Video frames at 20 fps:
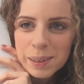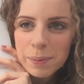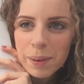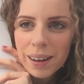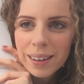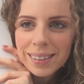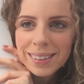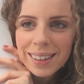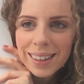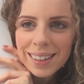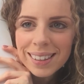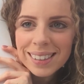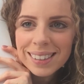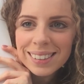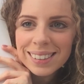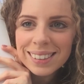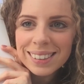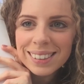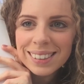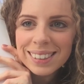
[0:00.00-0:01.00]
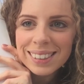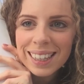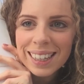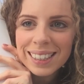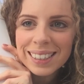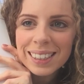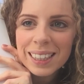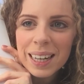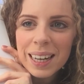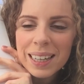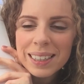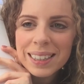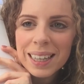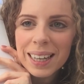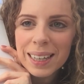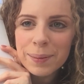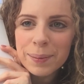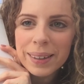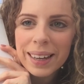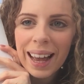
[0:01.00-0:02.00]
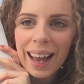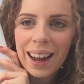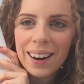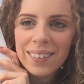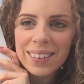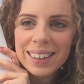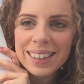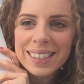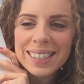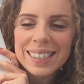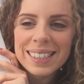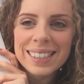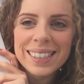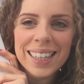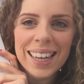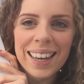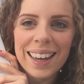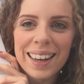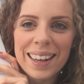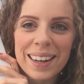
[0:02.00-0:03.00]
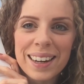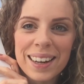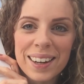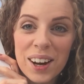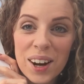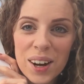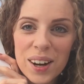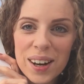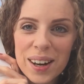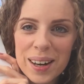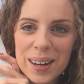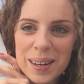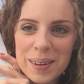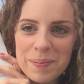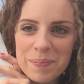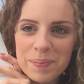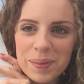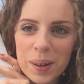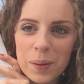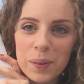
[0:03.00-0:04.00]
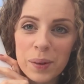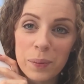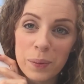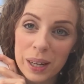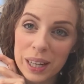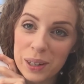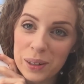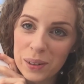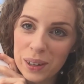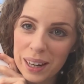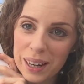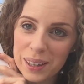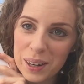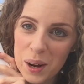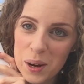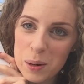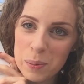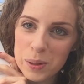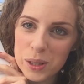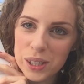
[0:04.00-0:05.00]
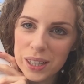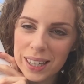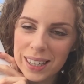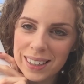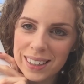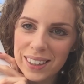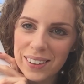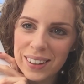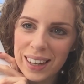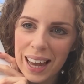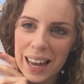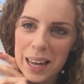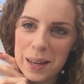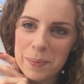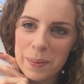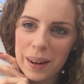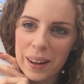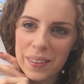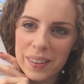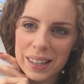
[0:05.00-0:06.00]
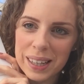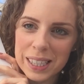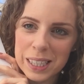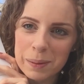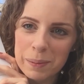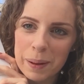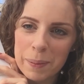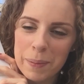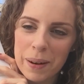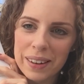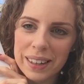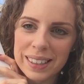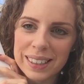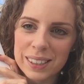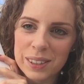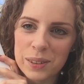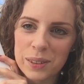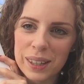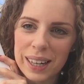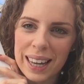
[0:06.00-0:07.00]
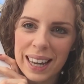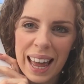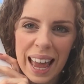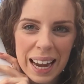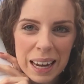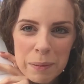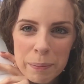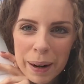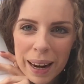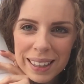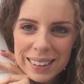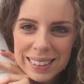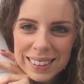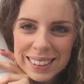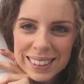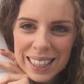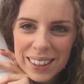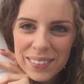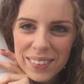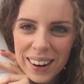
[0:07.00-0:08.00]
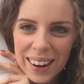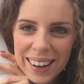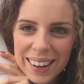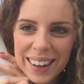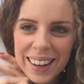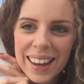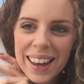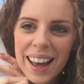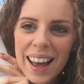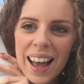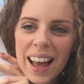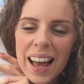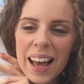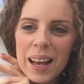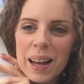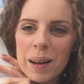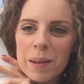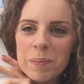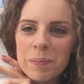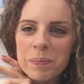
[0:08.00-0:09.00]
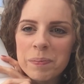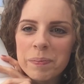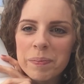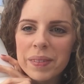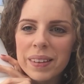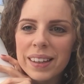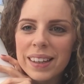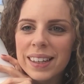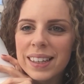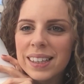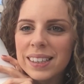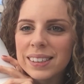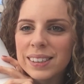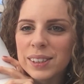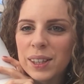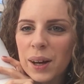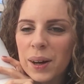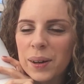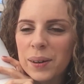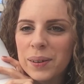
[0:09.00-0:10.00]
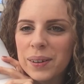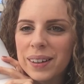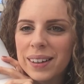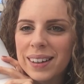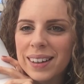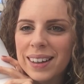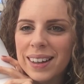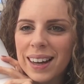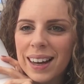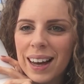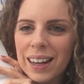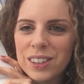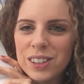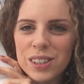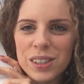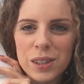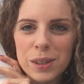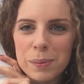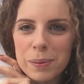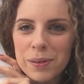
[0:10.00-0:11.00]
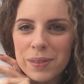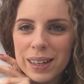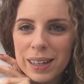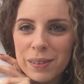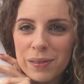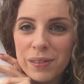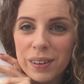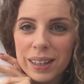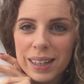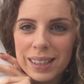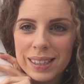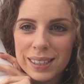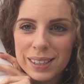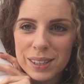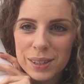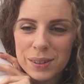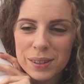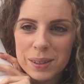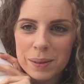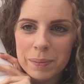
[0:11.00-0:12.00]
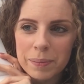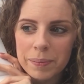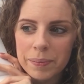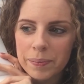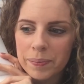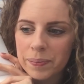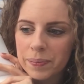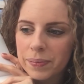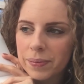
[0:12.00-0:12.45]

onions and some carrots and well, we call it an aubergine in the UK, but I think some Americans call it eggplant. Is that right? So I just thought it'd be really funny to do some.